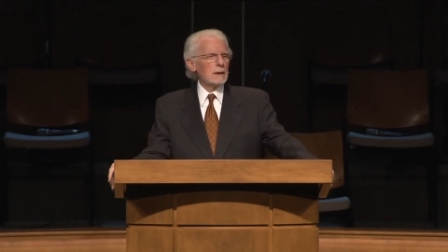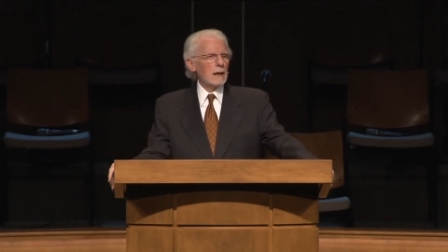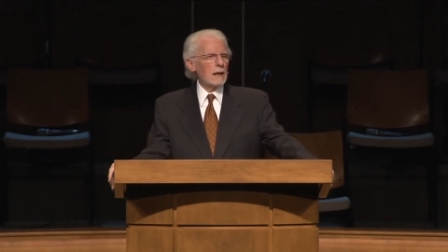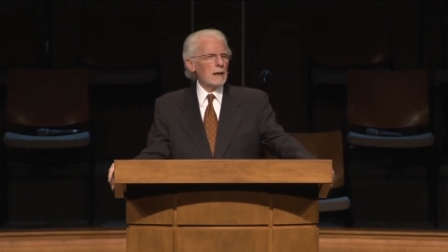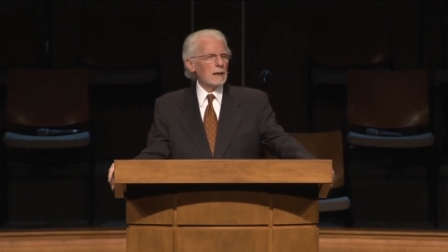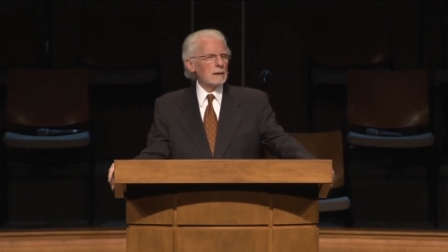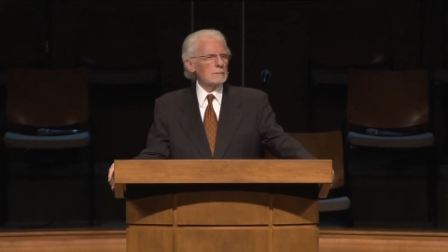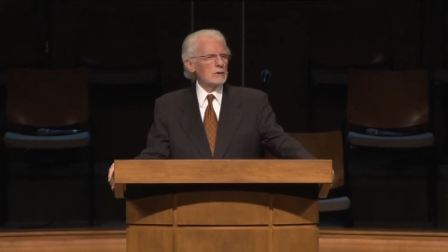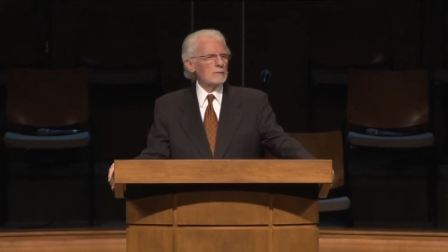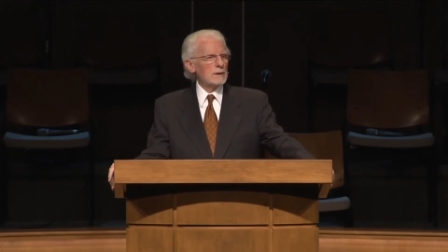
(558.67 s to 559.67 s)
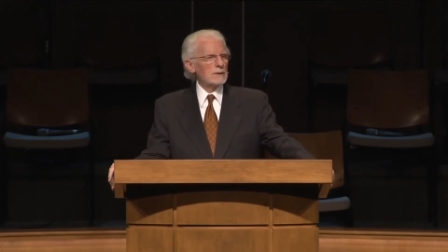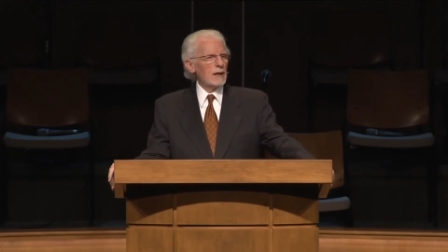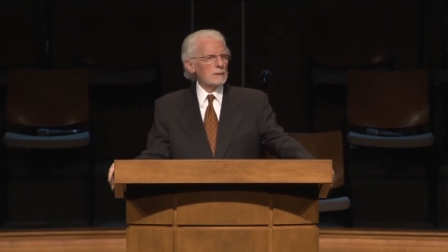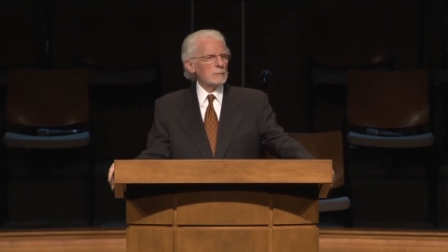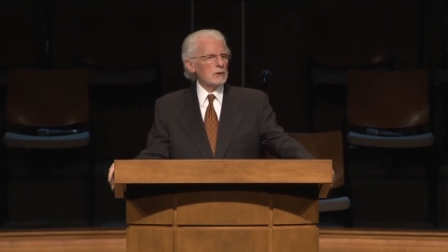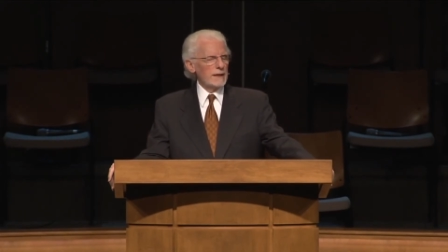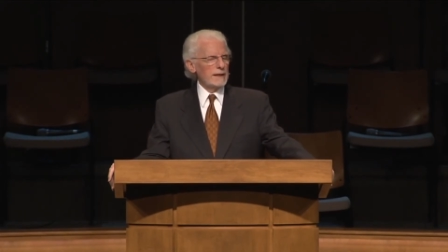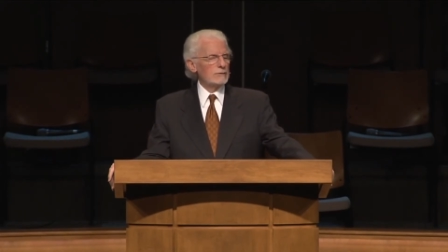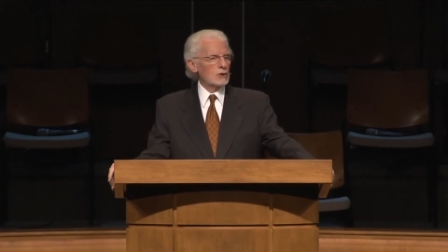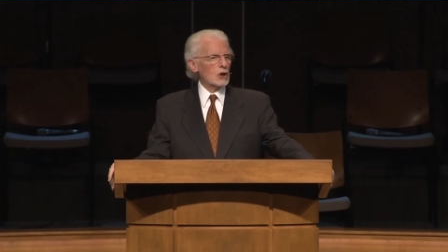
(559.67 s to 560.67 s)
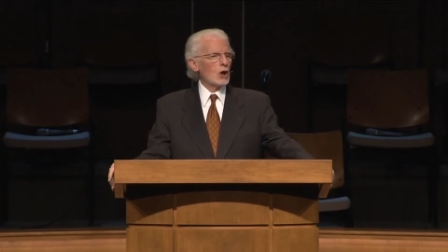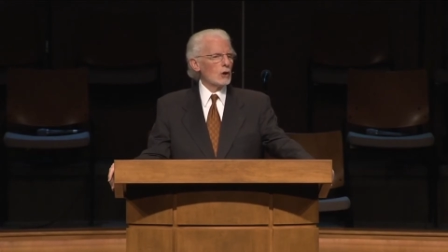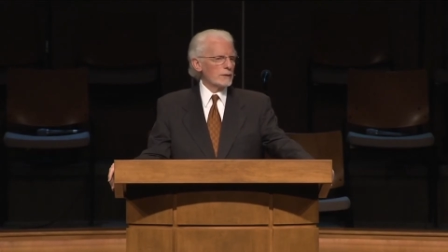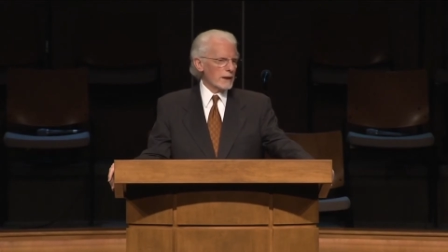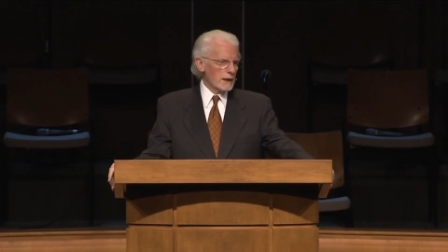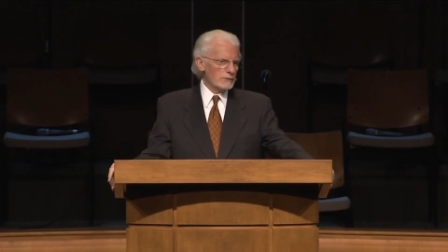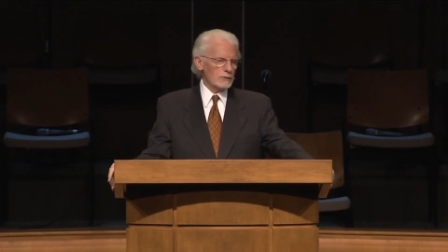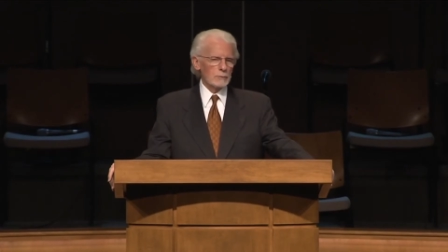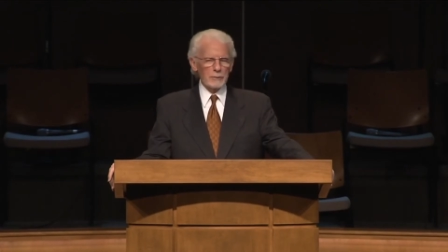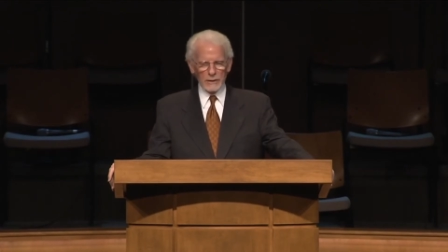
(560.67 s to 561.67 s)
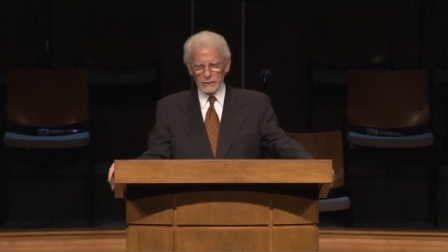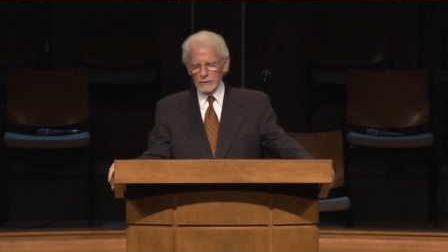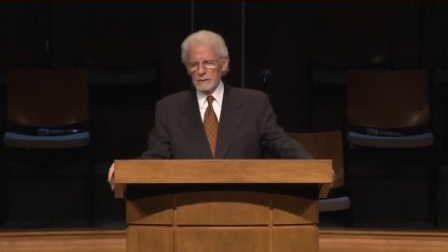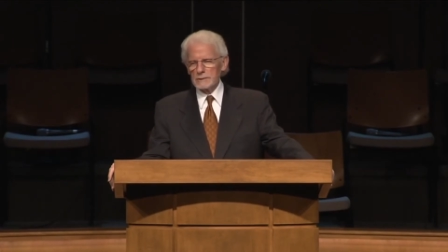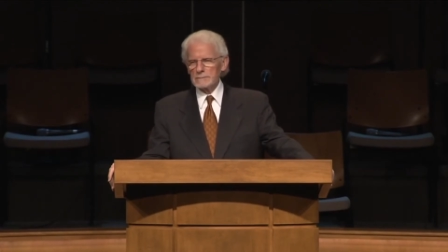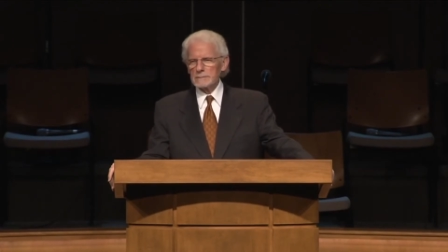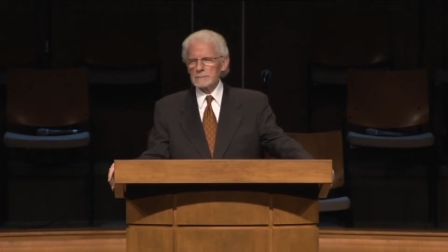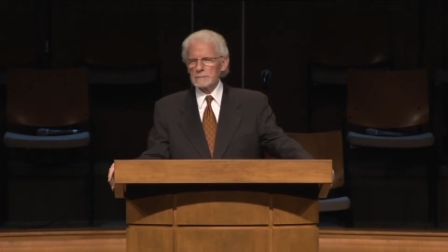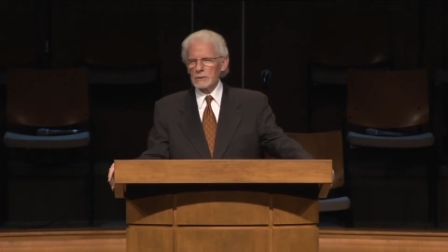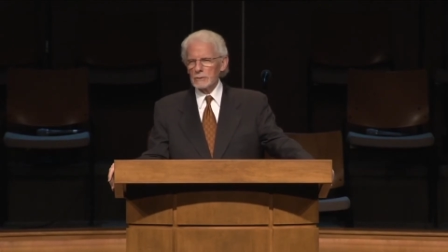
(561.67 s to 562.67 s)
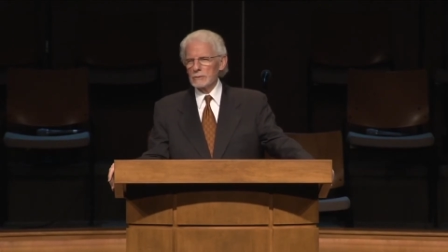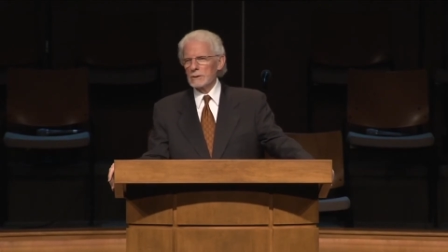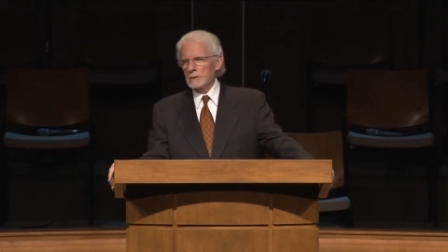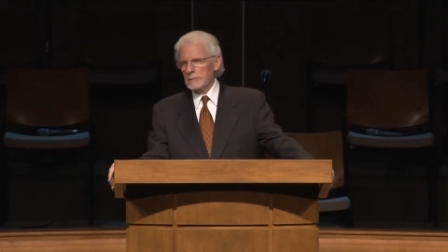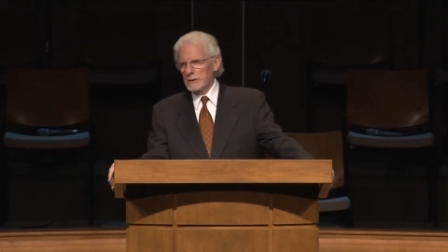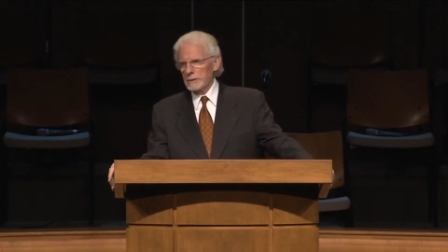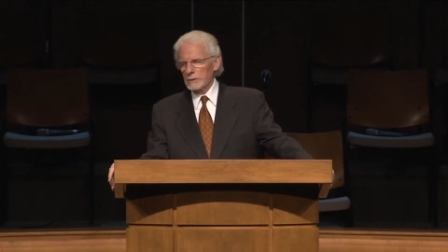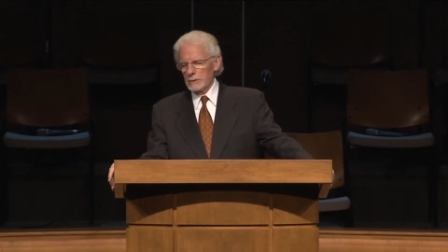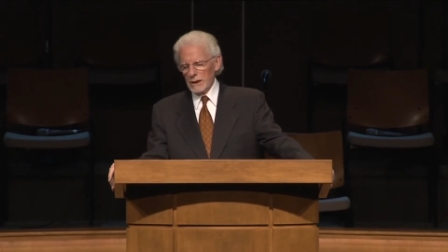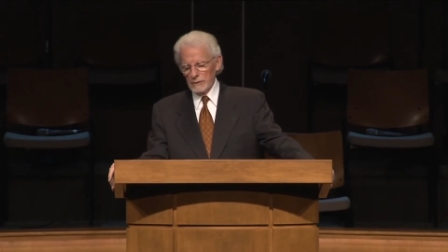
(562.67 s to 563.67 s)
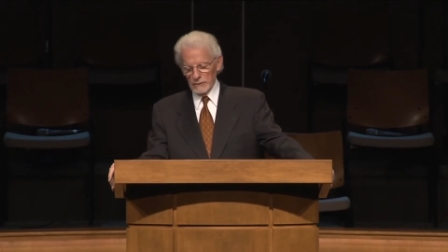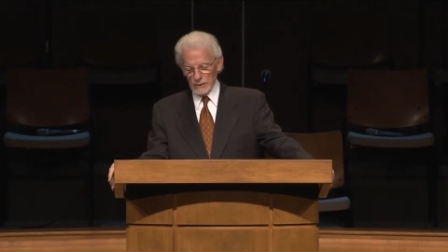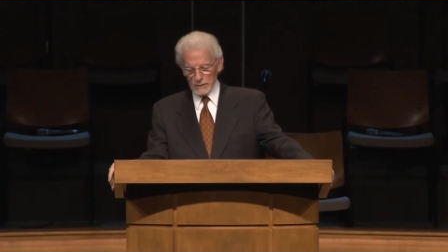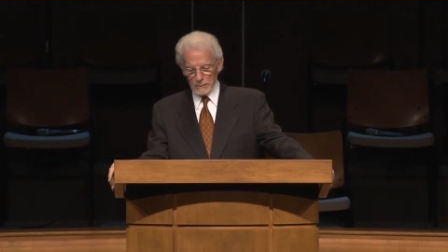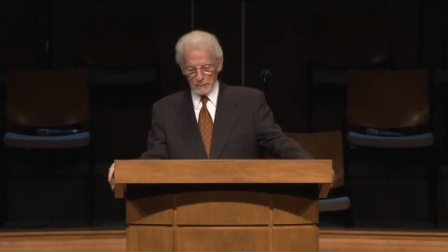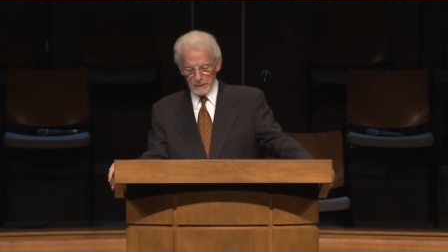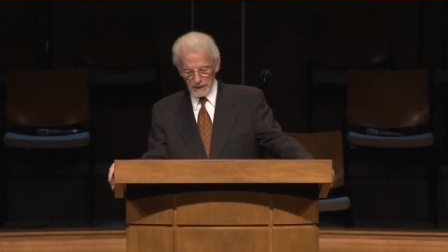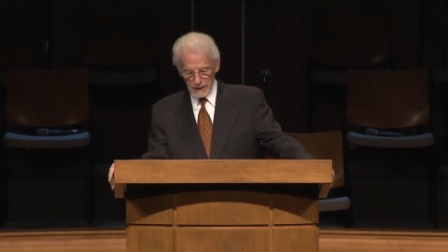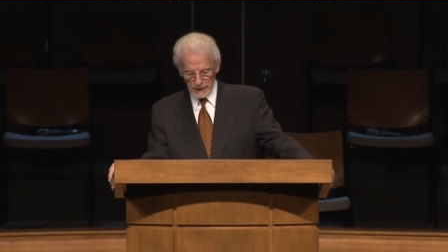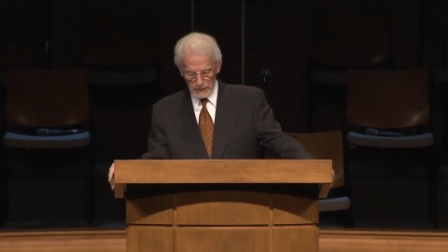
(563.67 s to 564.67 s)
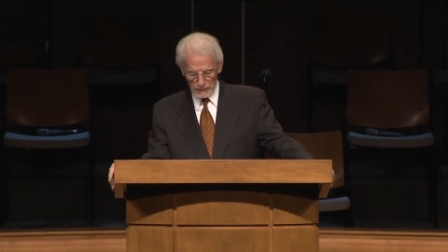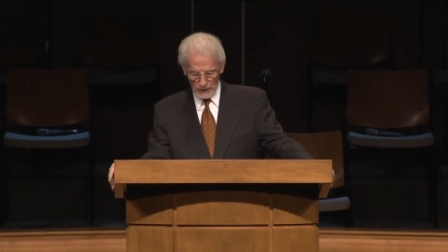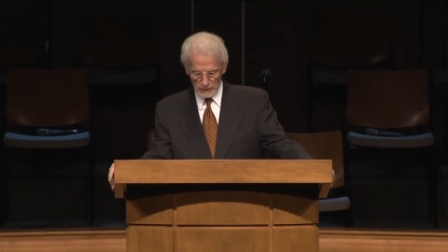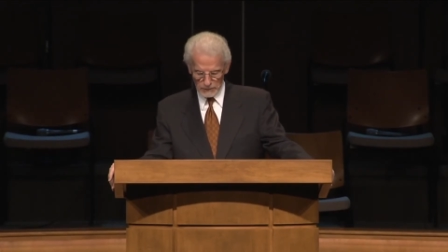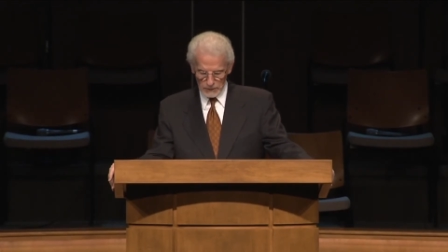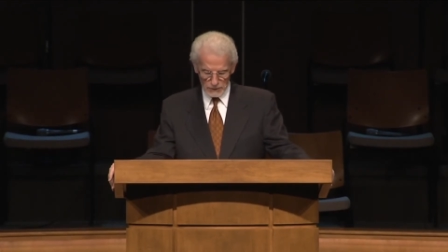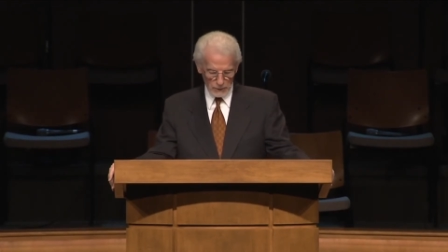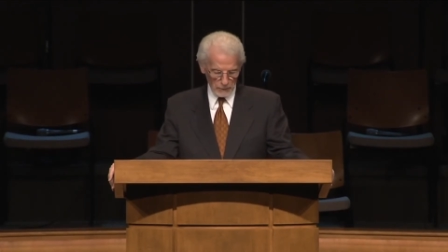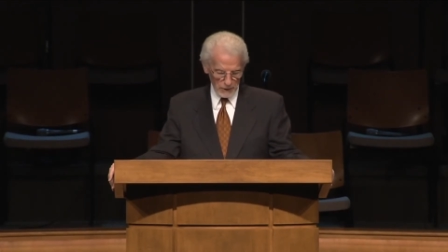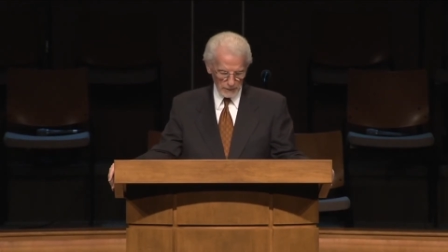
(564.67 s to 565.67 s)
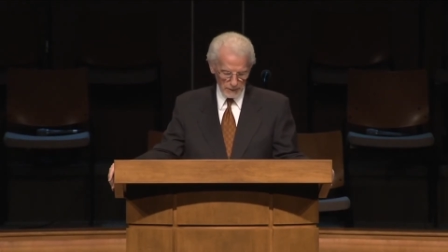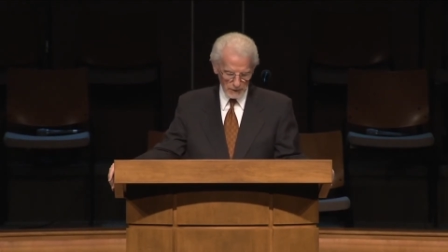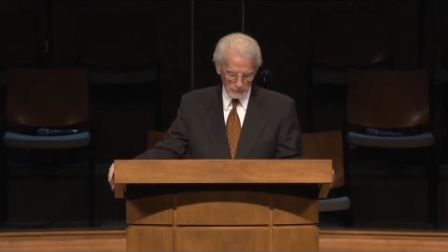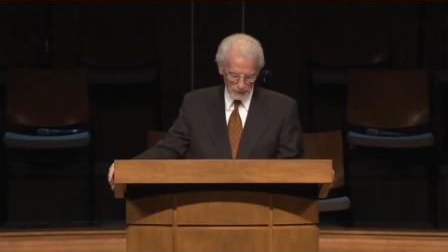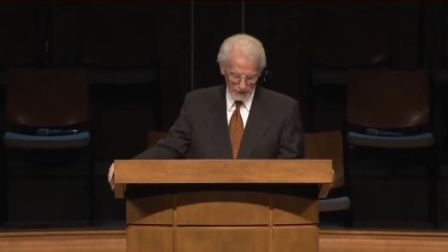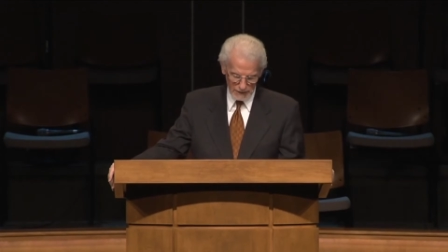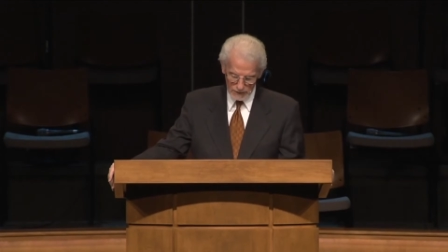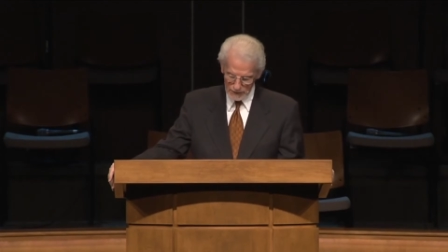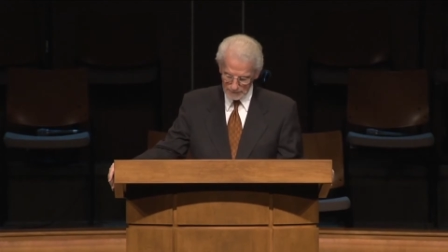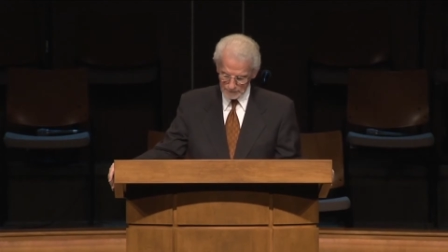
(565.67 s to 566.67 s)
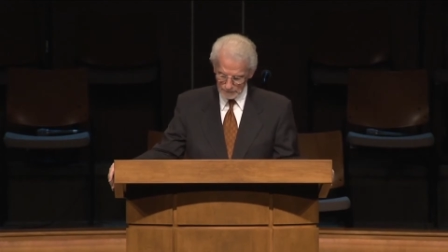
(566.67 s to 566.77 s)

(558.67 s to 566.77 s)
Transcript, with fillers: uh, movement that believes that all the gifts are present, including the miracle gifts, and speaking in tongues is a prominent place